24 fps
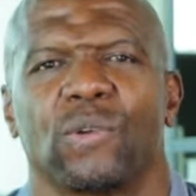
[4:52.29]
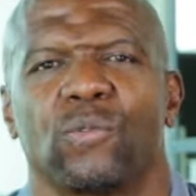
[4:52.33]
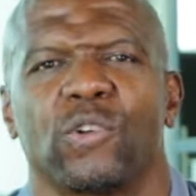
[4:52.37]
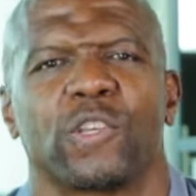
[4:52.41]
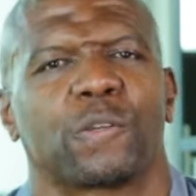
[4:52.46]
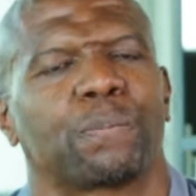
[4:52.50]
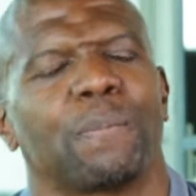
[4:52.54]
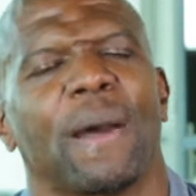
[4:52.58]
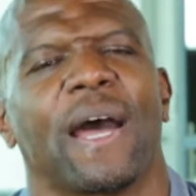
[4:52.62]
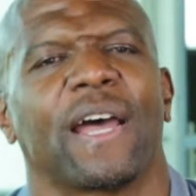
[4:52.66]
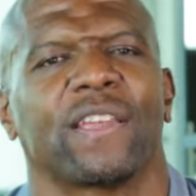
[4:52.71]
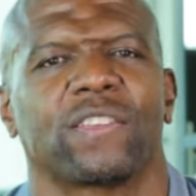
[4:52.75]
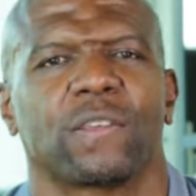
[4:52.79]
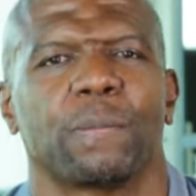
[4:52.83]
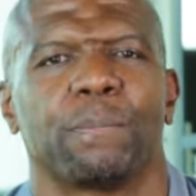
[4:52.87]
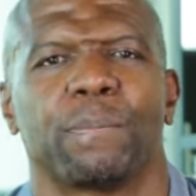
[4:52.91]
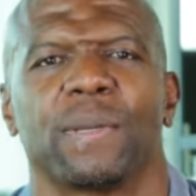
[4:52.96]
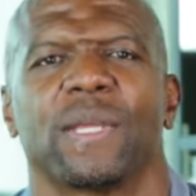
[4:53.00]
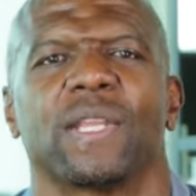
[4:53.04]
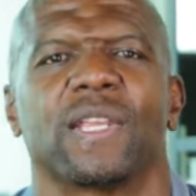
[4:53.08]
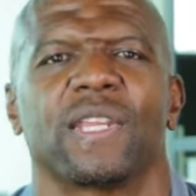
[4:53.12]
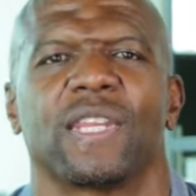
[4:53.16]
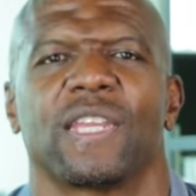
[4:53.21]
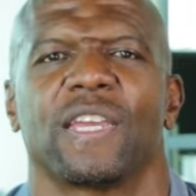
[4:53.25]

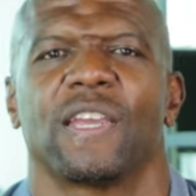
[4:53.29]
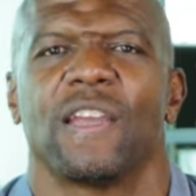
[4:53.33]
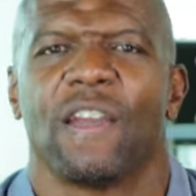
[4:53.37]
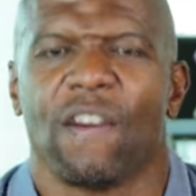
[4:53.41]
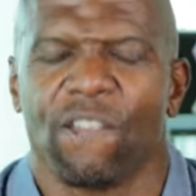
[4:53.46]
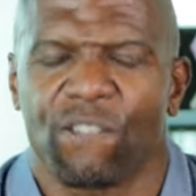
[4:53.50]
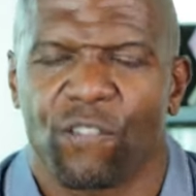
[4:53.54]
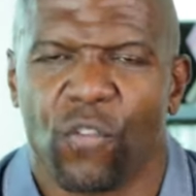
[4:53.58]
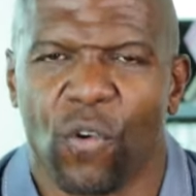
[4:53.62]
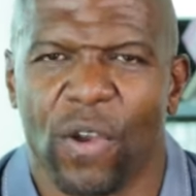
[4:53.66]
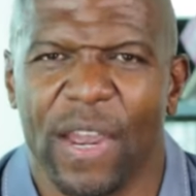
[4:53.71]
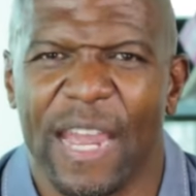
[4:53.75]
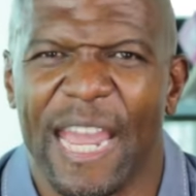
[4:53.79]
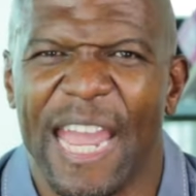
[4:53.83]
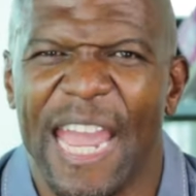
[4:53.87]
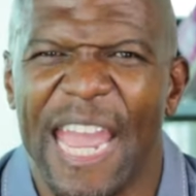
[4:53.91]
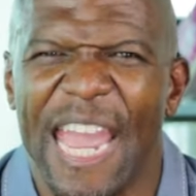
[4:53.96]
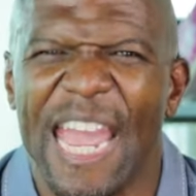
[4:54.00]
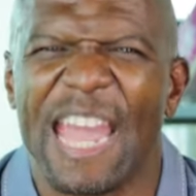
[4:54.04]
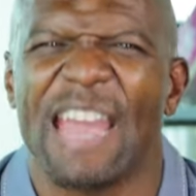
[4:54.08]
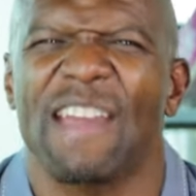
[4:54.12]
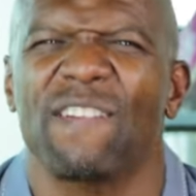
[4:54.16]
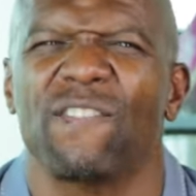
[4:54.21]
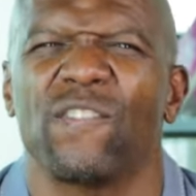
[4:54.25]
responsibility for
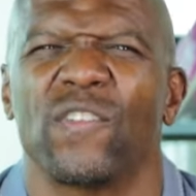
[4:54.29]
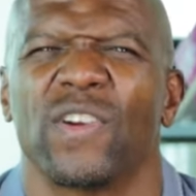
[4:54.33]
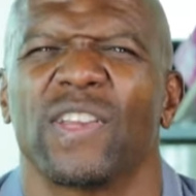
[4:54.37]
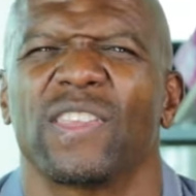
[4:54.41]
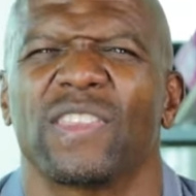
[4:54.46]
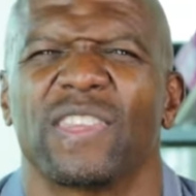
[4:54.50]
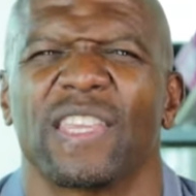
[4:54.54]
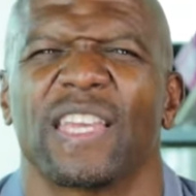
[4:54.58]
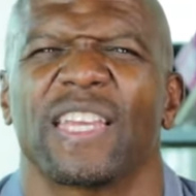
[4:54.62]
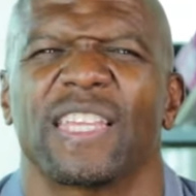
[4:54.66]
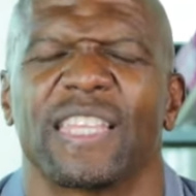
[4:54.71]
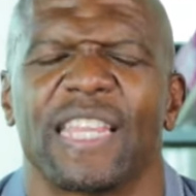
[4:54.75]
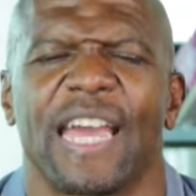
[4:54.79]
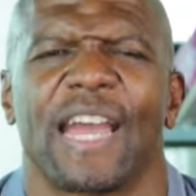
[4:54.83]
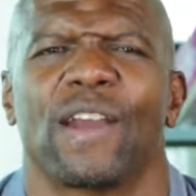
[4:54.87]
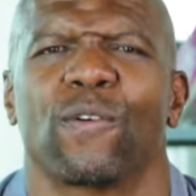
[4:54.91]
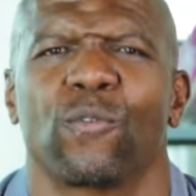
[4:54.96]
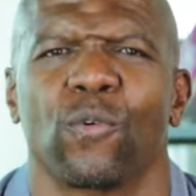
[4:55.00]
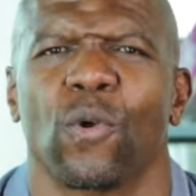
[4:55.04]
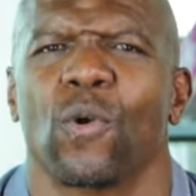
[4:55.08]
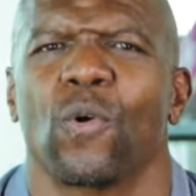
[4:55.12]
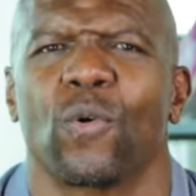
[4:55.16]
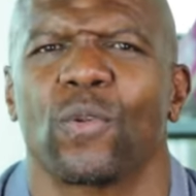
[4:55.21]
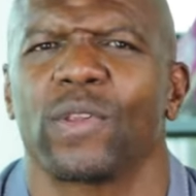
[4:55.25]
everything
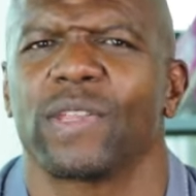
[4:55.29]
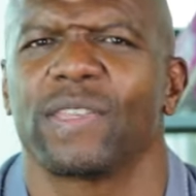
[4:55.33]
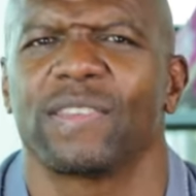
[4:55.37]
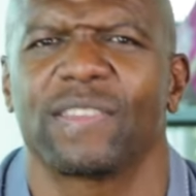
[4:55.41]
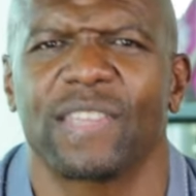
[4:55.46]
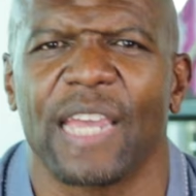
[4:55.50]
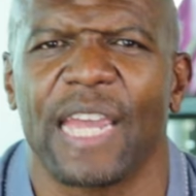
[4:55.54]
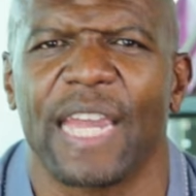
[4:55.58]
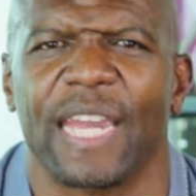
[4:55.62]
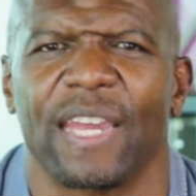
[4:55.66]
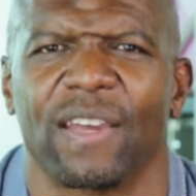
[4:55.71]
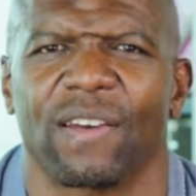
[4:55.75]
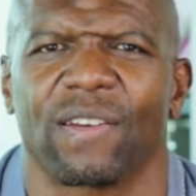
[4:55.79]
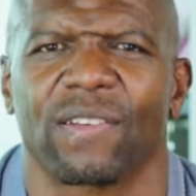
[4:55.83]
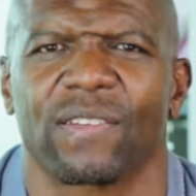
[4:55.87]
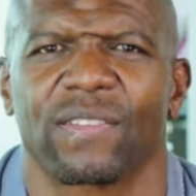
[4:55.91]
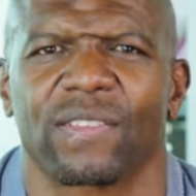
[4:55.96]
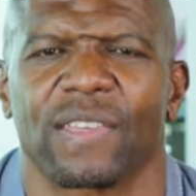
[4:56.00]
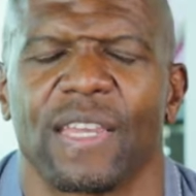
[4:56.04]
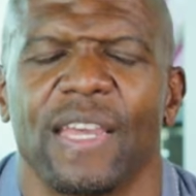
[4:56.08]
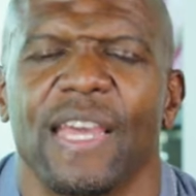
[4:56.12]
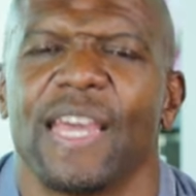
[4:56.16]
that role entails.